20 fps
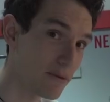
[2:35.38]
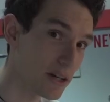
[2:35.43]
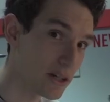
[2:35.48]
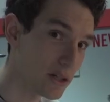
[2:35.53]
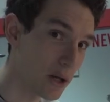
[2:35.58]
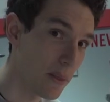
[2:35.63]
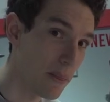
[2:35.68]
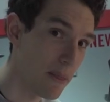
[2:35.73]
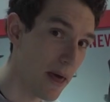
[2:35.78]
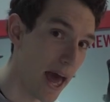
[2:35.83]

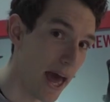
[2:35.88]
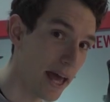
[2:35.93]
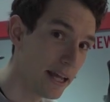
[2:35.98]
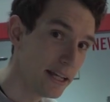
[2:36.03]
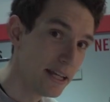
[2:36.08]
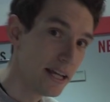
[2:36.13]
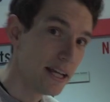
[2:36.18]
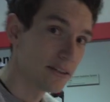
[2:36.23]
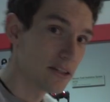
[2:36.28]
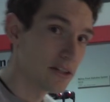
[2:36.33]
rings on there,
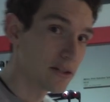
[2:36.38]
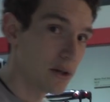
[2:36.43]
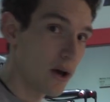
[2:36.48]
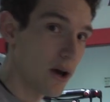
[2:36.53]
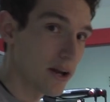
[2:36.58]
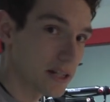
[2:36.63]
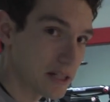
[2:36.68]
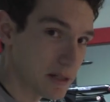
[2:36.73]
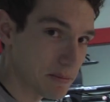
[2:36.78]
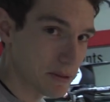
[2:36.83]

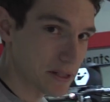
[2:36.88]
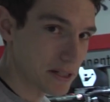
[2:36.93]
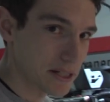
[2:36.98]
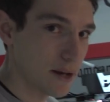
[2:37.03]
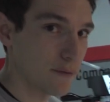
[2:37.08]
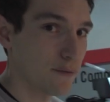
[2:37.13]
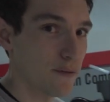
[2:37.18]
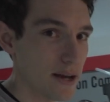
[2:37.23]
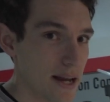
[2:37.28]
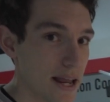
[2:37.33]
designed
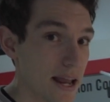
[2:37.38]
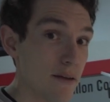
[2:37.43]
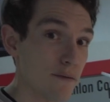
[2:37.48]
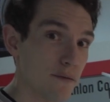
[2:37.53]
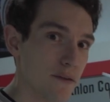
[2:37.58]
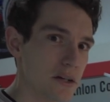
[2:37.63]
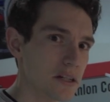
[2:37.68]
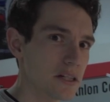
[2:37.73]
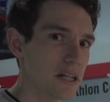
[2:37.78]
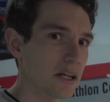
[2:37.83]
specifically
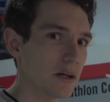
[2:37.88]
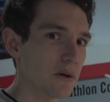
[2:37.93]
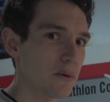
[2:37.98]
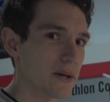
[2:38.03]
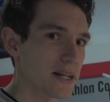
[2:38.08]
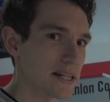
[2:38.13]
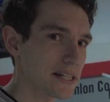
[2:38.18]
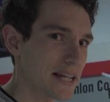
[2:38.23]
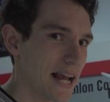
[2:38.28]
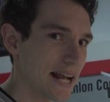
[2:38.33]
for a single
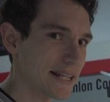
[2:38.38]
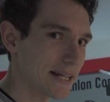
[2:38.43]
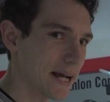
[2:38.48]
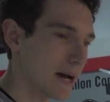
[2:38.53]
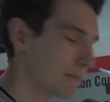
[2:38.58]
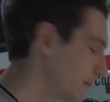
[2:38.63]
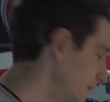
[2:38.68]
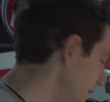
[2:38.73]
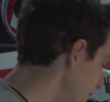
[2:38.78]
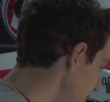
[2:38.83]
ring
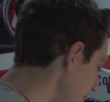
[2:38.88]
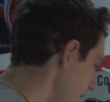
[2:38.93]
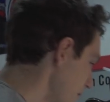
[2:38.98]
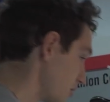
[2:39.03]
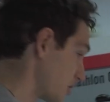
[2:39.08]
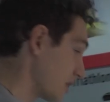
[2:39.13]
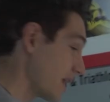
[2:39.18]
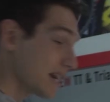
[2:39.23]
setup. So